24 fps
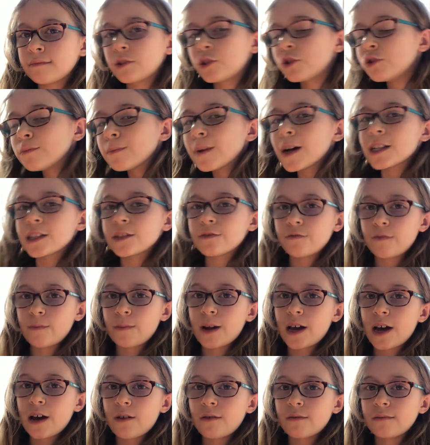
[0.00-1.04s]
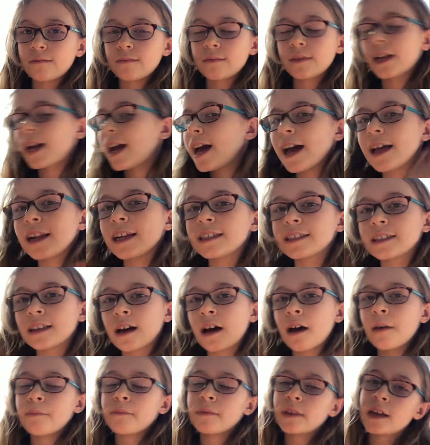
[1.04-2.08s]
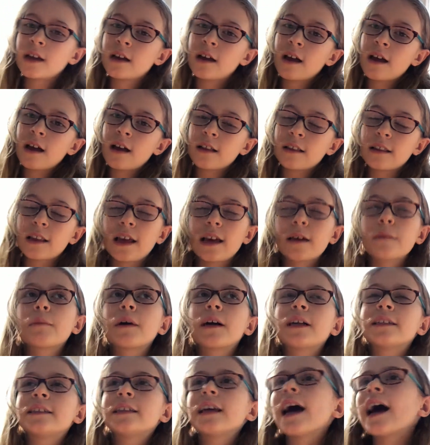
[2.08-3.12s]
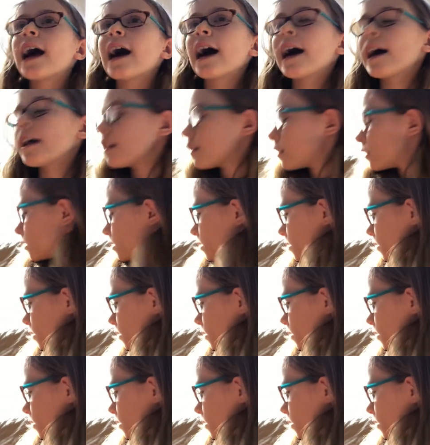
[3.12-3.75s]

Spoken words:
2 months from now, anytime. Like, my dad,